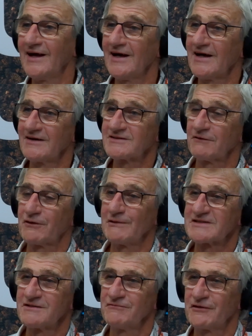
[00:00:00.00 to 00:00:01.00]
Yeah, a tough
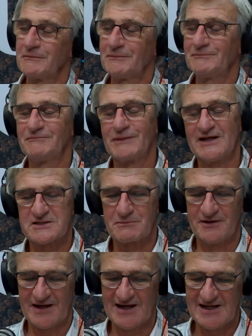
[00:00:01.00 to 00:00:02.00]
question for a plantsman.